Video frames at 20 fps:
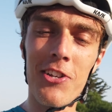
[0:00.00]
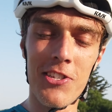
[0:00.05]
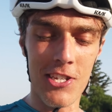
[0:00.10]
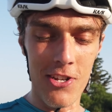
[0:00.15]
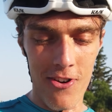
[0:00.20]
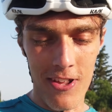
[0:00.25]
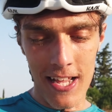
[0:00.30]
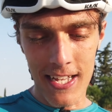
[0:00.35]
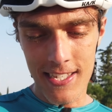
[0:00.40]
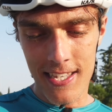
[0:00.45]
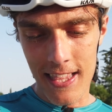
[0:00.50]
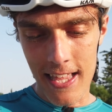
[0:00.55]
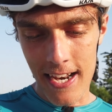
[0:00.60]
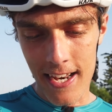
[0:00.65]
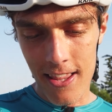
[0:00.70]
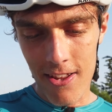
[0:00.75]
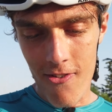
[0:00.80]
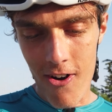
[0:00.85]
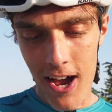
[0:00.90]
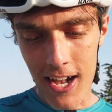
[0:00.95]
considering that's at the
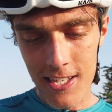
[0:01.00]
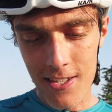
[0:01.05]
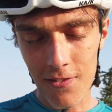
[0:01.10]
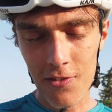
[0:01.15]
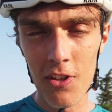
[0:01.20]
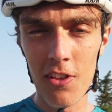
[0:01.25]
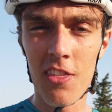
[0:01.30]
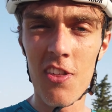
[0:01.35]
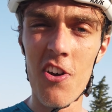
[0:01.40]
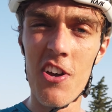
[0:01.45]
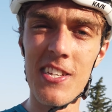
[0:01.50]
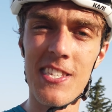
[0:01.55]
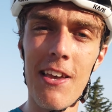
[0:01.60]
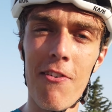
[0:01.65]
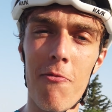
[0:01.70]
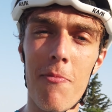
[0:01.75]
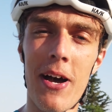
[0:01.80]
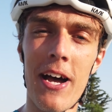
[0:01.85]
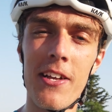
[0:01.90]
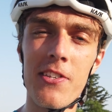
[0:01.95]
end of the ride. So I've done
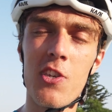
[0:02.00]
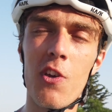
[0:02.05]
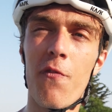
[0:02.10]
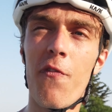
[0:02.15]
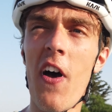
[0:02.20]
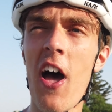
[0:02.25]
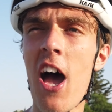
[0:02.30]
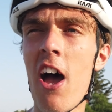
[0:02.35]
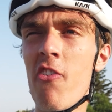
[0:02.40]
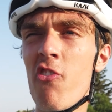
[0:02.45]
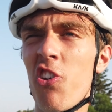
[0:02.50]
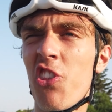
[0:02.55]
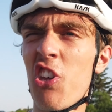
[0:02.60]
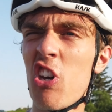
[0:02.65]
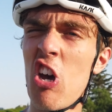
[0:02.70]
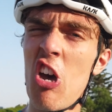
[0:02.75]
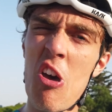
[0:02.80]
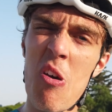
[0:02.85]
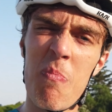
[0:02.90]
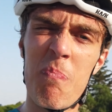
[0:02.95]
thirty-seven miles so far,
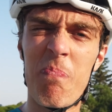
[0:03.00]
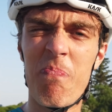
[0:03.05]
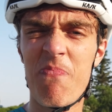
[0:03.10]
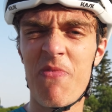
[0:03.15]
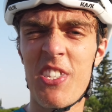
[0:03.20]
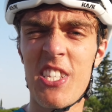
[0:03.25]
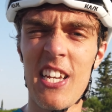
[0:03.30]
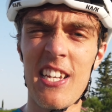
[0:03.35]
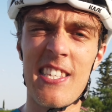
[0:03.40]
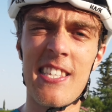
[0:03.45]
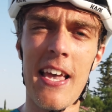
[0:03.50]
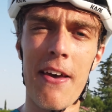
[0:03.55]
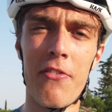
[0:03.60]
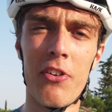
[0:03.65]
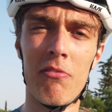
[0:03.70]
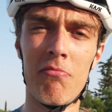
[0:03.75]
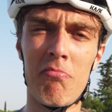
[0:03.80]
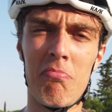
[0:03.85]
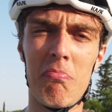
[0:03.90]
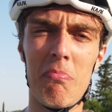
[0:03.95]
another six,
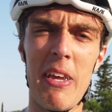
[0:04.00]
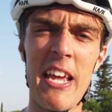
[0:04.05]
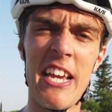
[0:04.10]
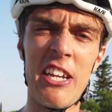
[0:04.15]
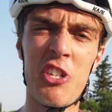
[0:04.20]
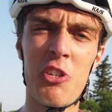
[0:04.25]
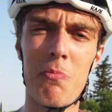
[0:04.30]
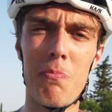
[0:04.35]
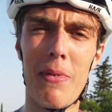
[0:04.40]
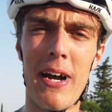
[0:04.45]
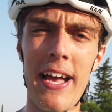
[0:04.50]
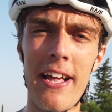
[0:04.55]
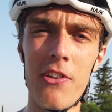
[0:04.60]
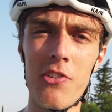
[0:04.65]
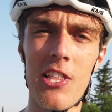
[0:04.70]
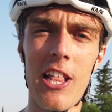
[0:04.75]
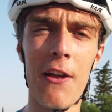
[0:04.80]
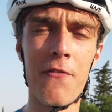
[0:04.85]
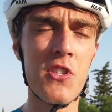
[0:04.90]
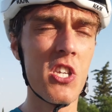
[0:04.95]
seven-ish
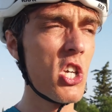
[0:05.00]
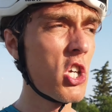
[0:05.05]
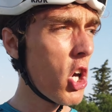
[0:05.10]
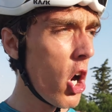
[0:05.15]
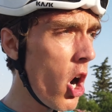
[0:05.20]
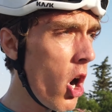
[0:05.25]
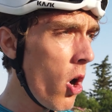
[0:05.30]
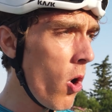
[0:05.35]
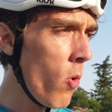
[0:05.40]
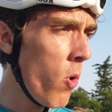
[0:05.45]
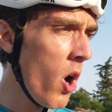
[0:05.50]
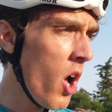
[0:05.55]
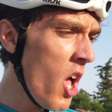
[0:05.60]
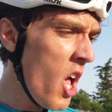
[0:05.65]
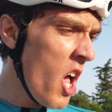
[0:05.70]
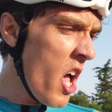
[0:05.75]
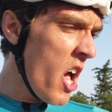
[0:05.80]
miles left to go.